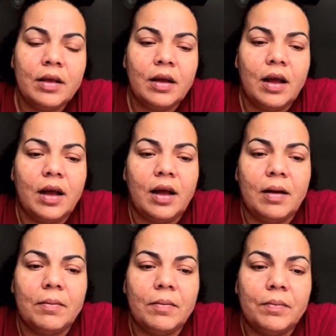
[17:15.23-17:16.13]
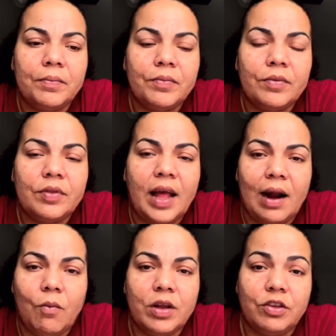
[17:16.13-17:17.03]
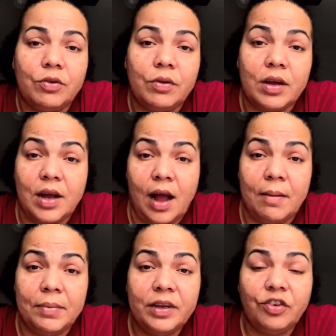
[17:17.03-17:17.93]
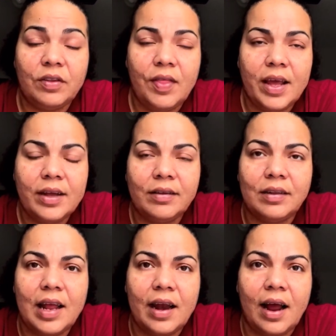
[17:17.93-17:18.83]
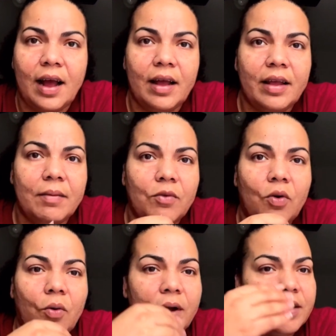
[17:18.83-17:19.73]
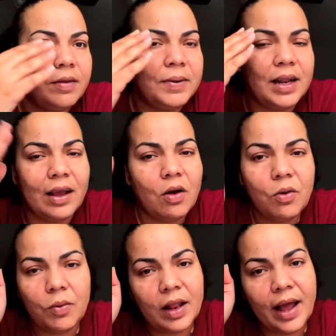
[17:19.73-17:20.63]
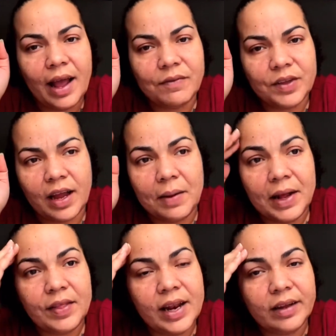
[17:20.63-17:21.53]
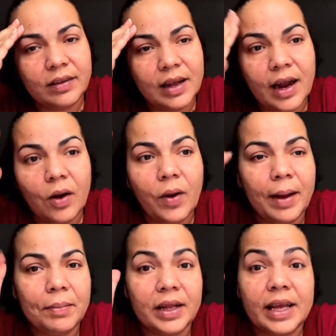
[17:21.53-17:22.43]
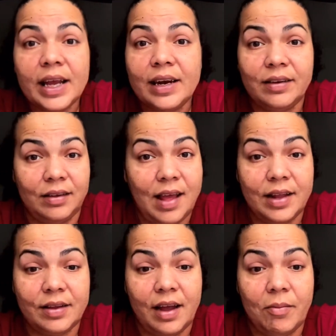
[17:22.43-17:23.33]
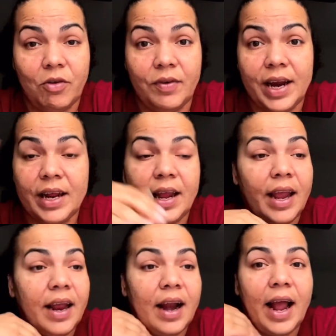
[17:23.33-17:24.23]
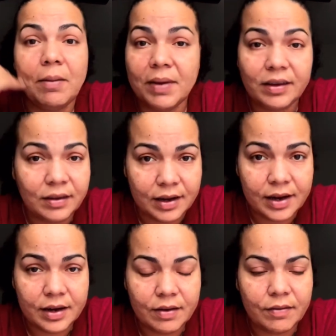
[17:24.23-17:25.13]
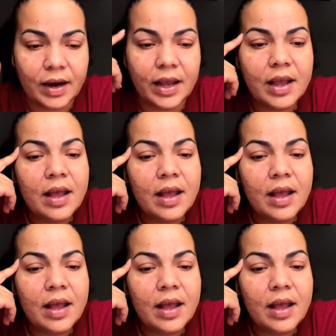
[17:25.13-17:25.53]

um, that I want to accomplish this, then I am going to be like, oh, well, I have time. And the next thing I know, I blink and it's that time already and I missed it, right?